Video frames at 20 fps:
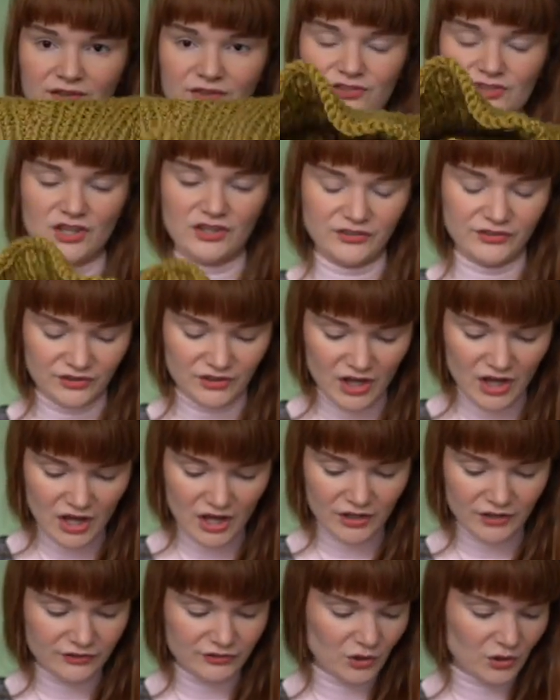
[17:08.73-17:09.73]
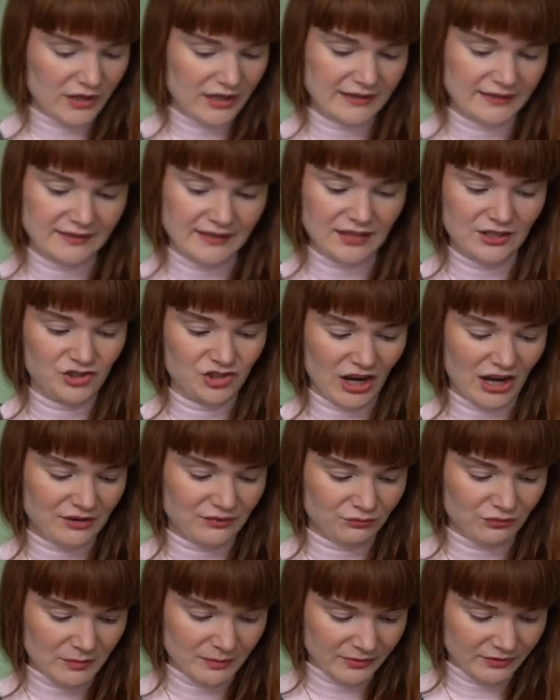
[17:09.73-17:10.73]
It's just stocking stitch
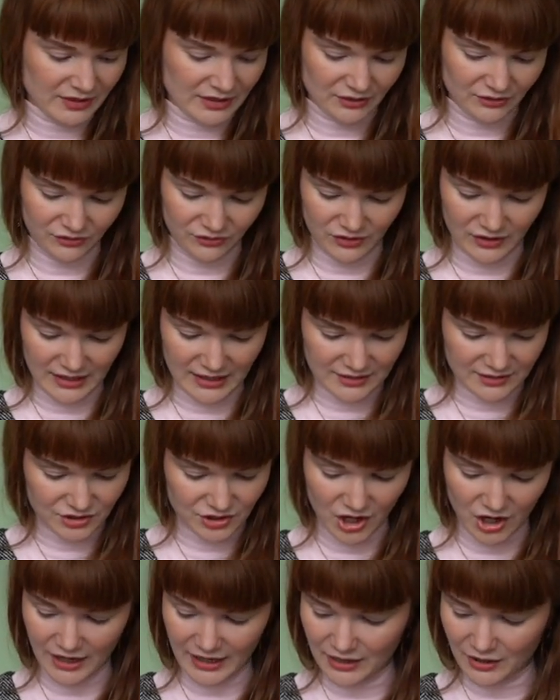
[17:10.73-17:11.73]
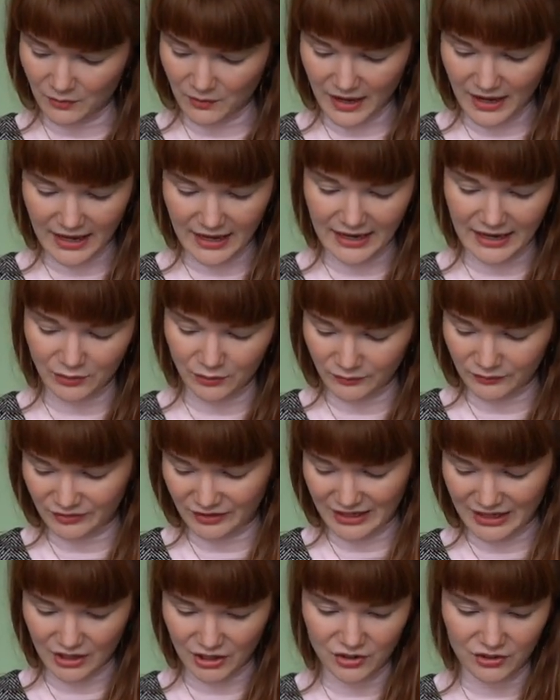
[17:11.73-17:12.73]
and rib stitch the entire way, and
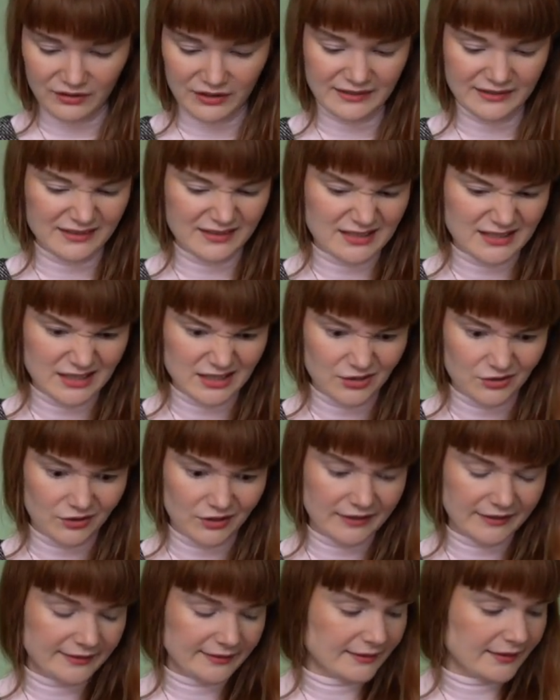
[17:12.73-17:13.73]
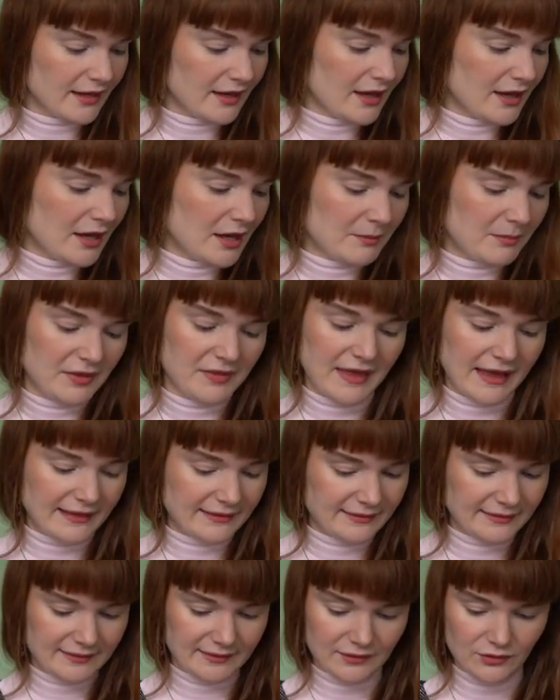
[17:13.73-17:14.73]
obviously increase and decrease, but
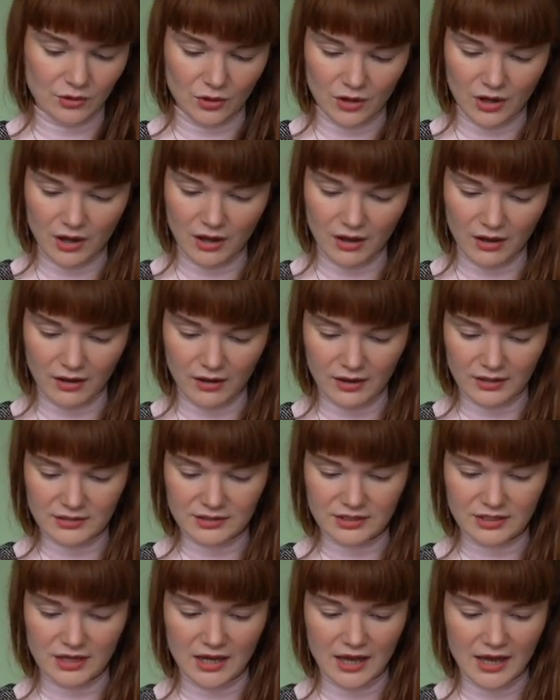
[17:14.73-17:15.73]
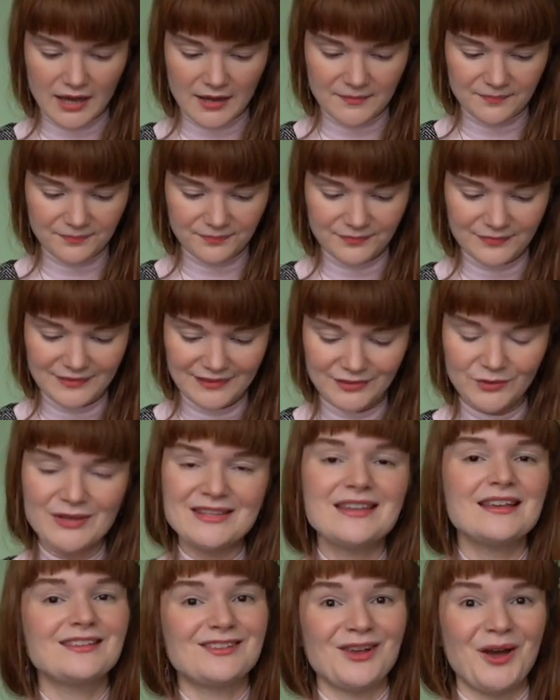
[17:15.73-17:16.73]
that's not hard. So it
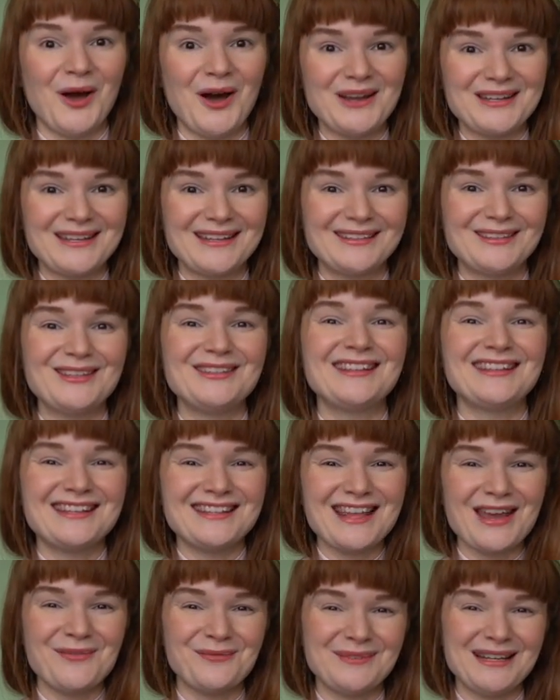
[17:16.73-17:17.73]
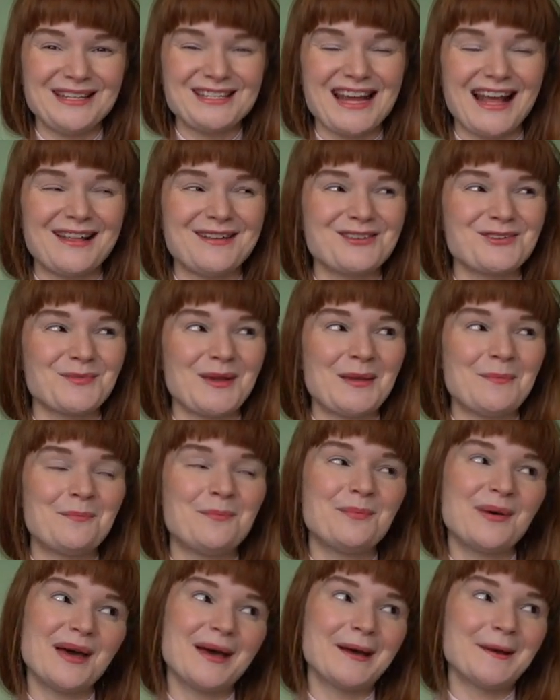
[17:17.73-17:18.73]
does look harder, so it's going to definitely challenge me,
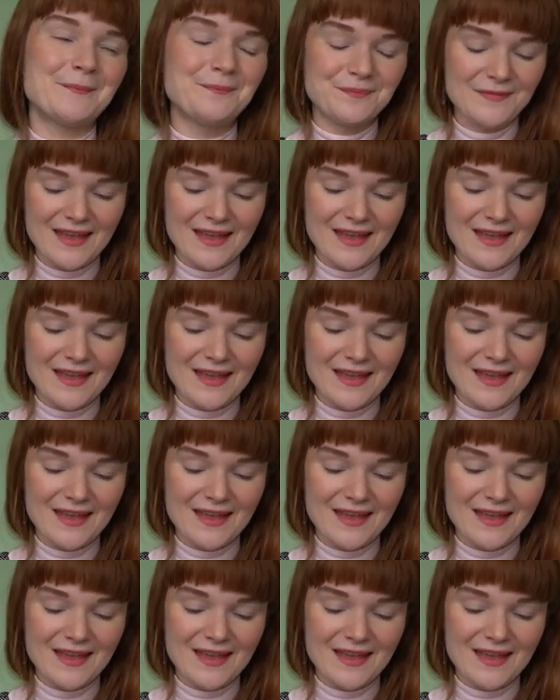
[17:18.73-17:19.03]
but